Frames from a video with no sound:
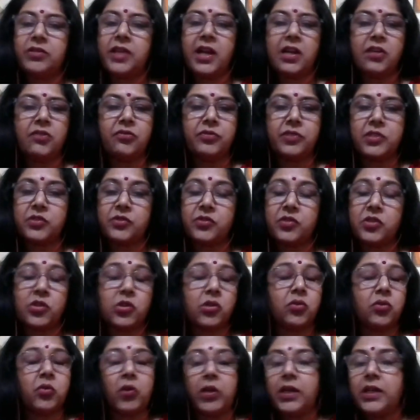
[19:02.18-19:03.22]
That for sure.
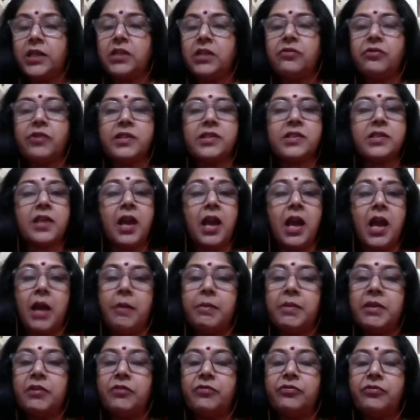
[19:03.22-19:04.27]
Quality was, I
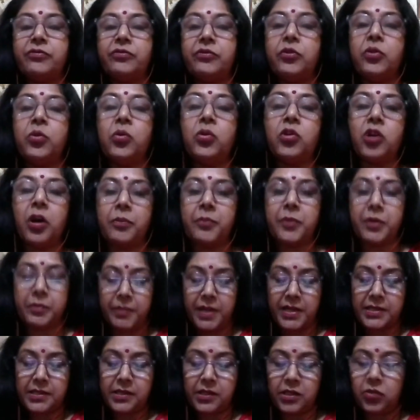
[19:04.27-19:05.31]
mean, no
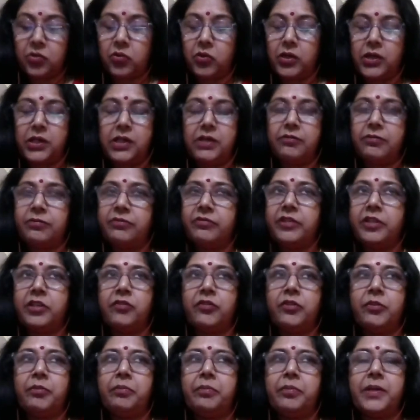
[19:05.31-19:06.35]
compromise in the quality. One of
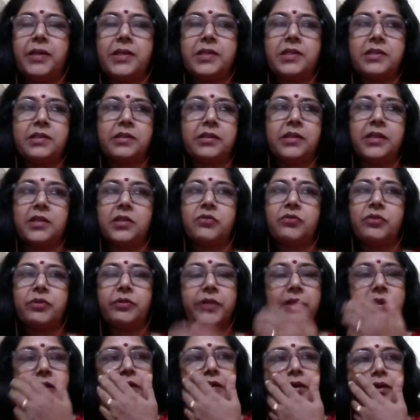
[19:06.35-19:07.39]
the best things we
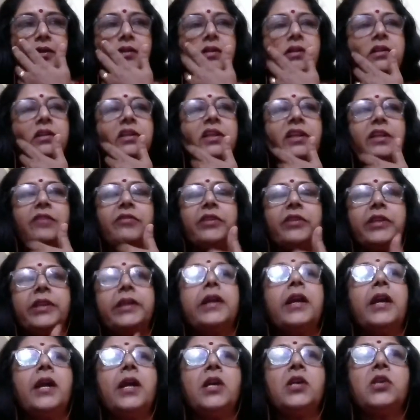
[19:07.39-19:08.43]
were delivering.
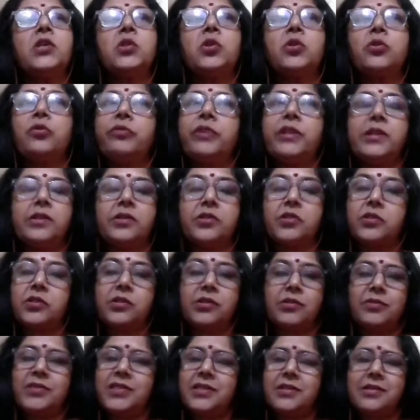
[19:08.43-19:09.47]
So we
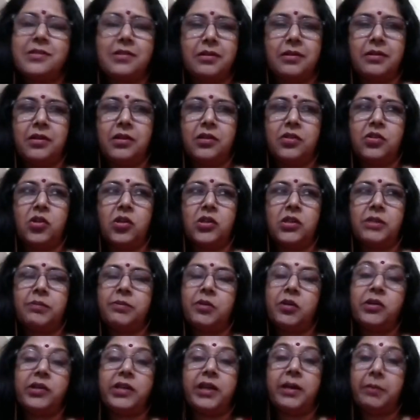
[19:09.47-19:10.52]
just talked
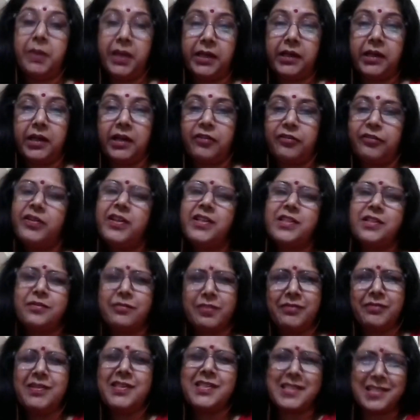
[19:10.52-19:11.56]
about doubling our fees.
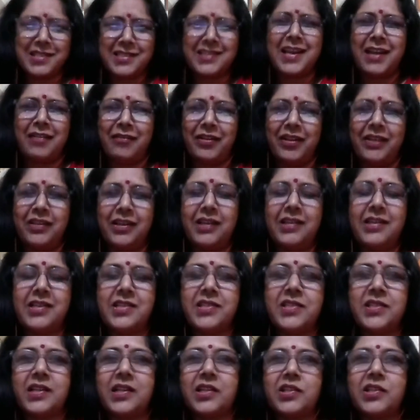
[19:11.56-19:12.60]
We were just having a
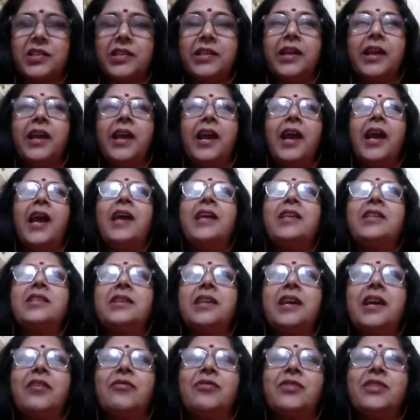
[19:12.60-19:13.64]
discussion. And
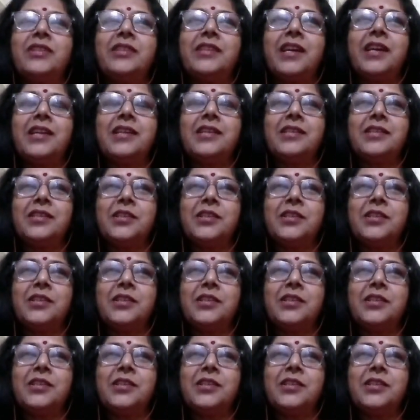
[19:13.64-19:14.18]
after that,